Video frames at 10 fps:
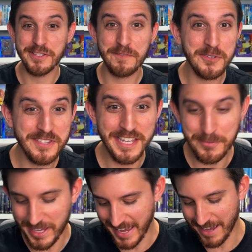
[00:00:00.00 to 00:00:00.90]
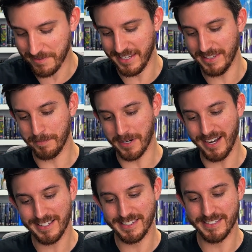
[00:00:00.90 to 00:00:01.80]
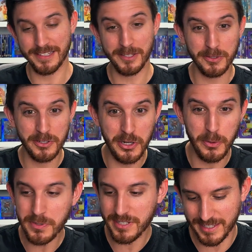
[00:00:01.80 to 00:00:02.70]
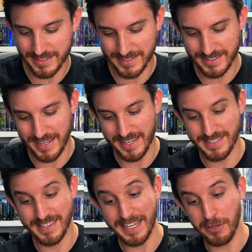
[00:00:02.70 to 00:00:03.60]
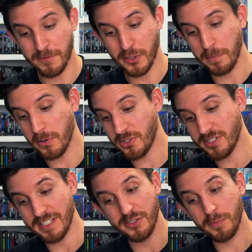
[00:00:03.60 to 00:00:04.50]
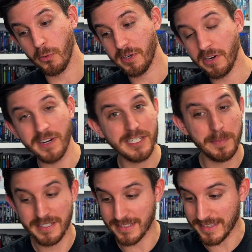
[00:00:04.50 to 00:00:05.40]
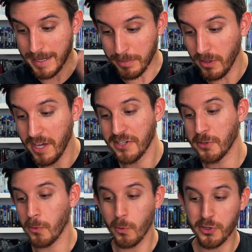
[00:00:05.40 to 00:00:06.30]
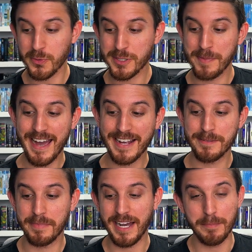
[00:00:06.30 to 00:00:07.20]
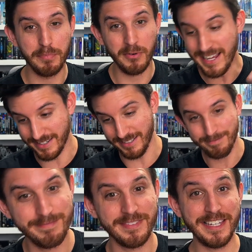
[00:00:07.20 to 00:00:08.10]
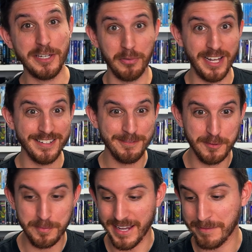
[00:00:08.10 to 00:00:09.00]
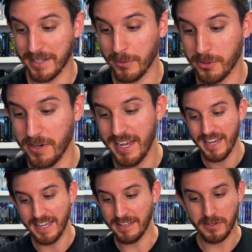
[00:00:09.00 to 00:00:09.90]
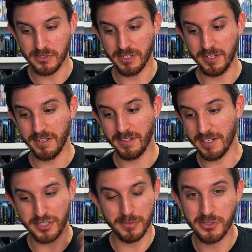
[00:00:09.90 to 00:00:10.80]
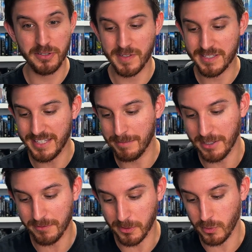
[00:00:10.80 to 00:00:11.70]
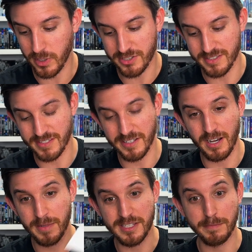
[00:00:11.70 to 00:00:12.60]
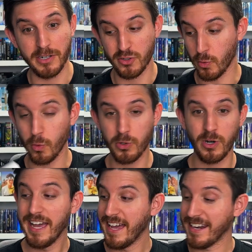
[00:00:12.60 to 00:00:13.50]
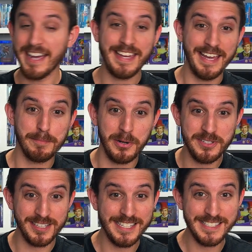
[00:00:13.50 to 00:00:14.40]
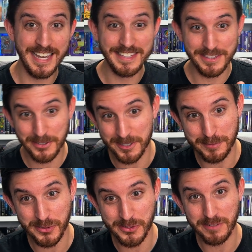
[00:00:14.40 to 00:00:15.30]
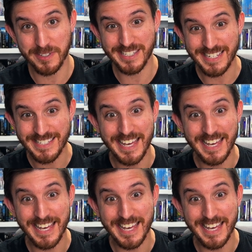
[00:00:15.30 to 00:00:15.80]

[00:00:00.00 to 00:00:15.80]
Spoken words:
the first thing we have in the box is a little note that says, "Thank you for your purchase and supporting our independent label. Your order was packed by Brandon." Thank you, Brandon, for packing my order. And then there's a customer service email for questions and comments about your order. And I can personally say that their customer service is